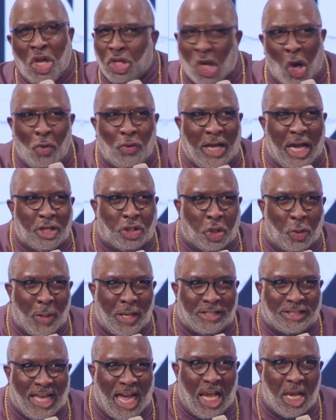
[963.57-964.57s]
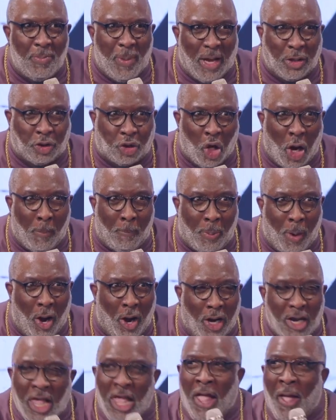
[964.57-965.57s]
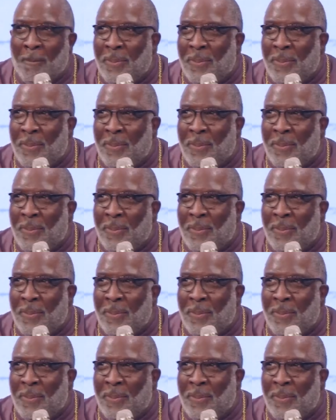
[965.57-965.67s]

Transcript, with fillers: don't get too excited about your part,